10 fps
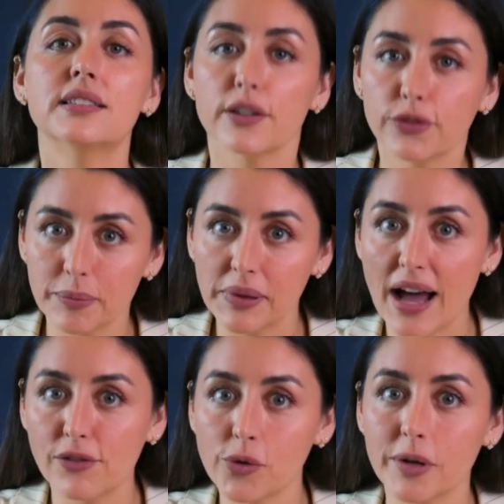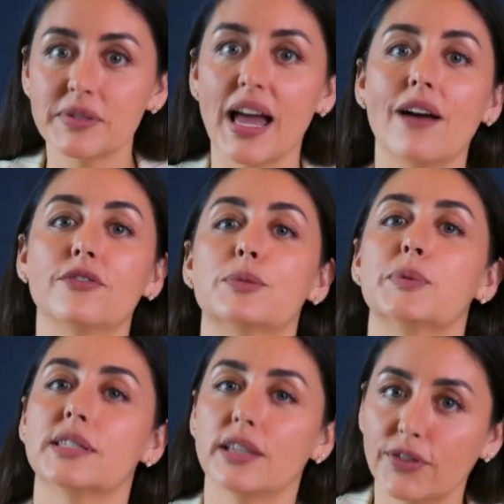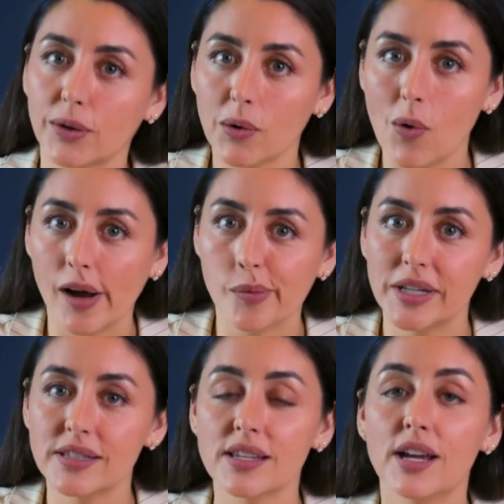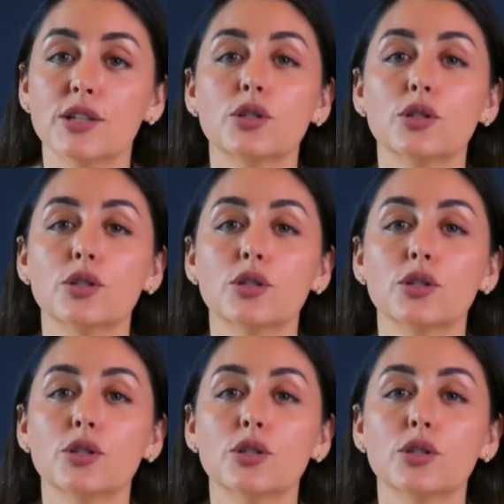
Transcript: Different platforms have specific requirements,